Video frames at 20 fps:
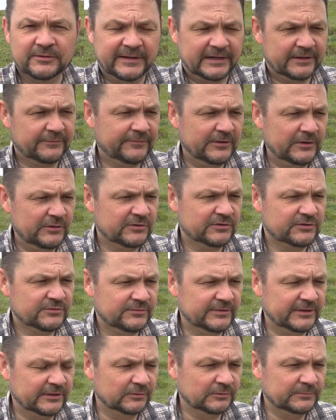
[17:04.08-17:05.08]
of out of focus
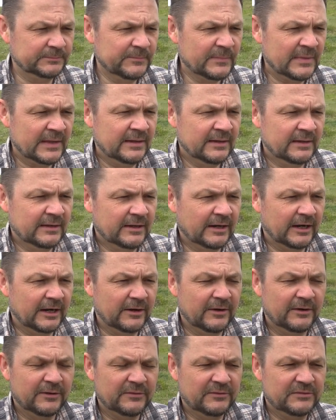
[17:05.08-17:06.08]
feel
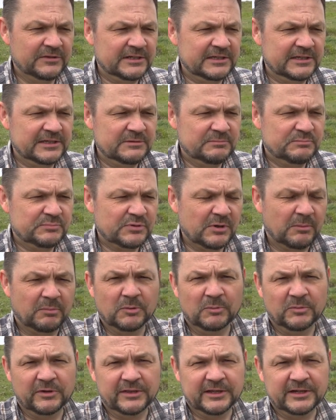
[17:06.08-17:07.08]
uh, the
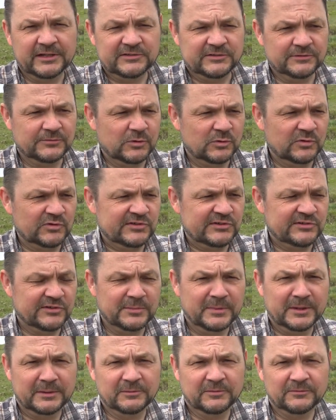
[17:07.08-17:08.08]
problem with it is of course is the
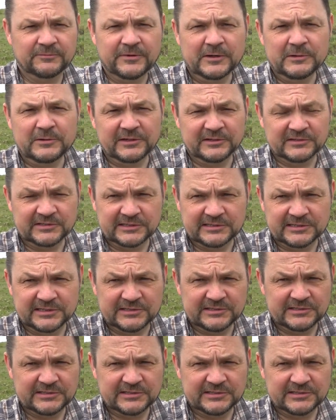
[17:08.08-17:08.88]
minimum focusing